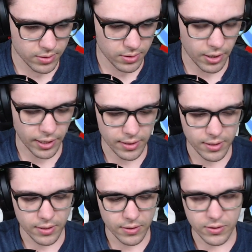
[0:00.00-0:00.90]
All right,
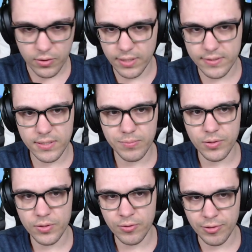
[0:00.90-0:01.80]
so this is
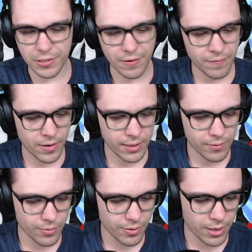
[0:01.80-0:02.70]
Mewtwo and Giovanni.
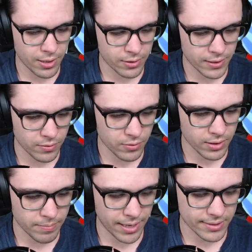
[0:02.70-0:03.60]
We'll go ahead and take a look at
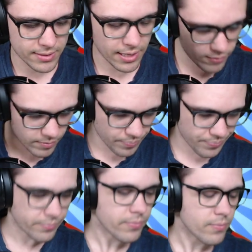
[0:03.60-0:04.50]
the max level.
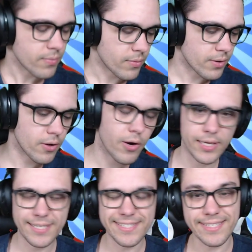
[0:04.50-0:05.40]
All right,
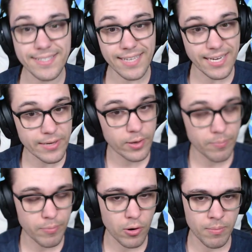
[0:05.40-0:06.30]
he's a psychic
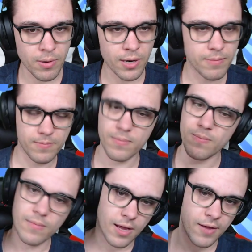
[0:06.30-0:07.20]
Pokemon,
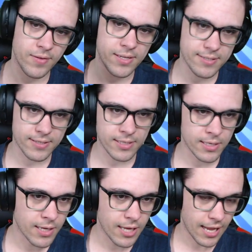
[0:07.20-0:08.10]
obviously,
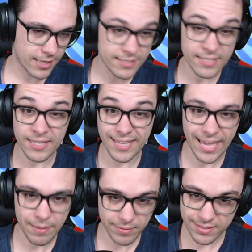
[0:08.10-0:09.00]
at least in the
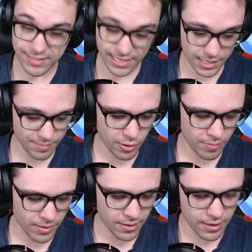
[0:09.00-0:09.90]
game. He's a psychic
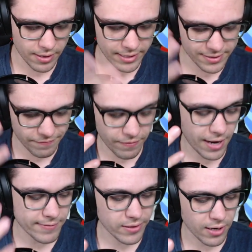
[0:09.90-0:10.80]
Pokemon. He's a
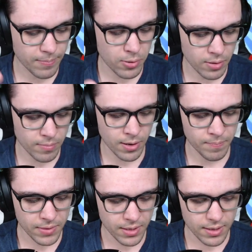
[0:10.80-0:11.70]
5-star Pokemon
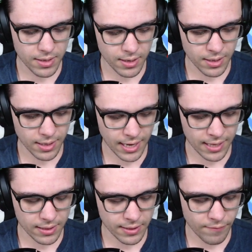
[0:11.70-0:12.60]

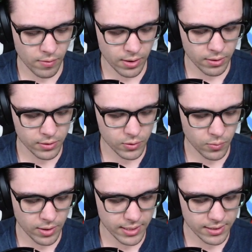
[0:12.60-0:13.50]
at level
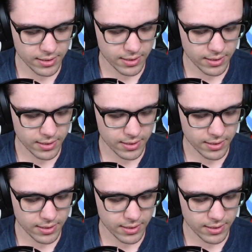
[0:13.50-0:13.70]
120.